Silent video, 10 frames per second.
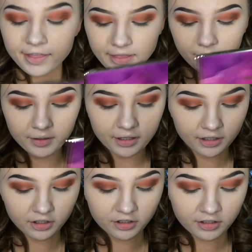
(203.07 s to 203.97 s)
Then we're
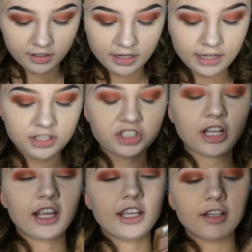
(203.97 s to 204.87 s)
going to go to the next
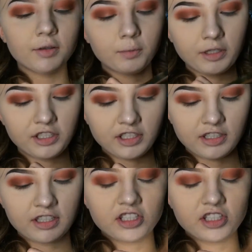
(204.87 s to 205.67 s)
shade, which is the